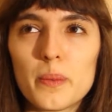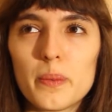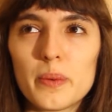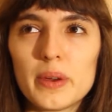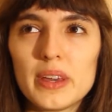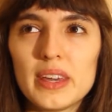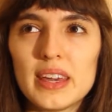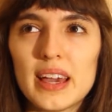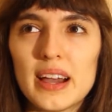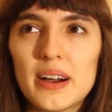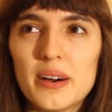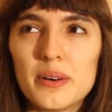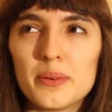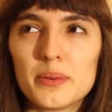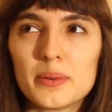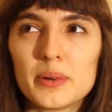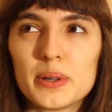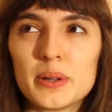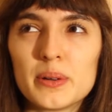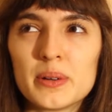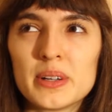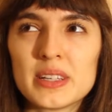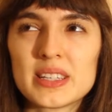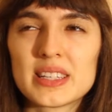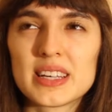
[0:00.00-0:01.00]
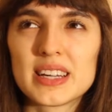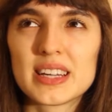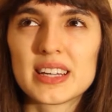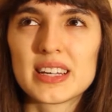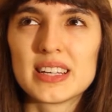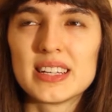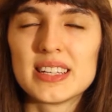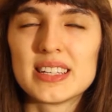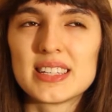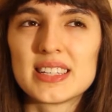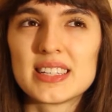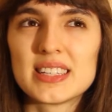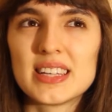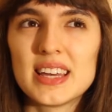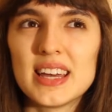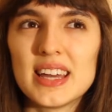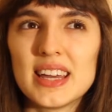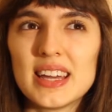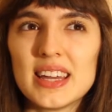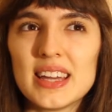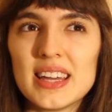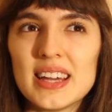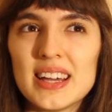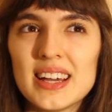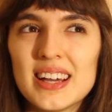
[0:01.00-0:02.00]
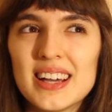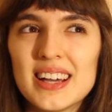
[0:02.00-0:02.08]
yeah, what was I gonna say?